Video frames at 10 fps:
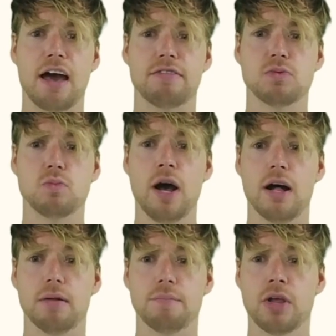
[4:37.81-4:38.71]
Well,
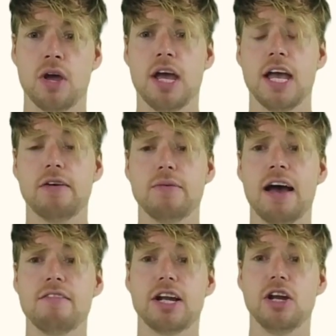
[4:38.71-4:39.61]
if we have a
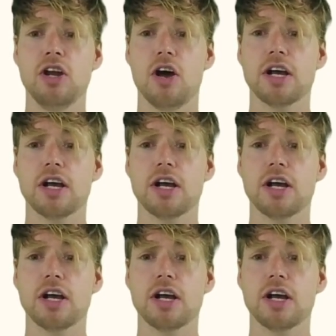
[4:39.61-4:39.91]
little look,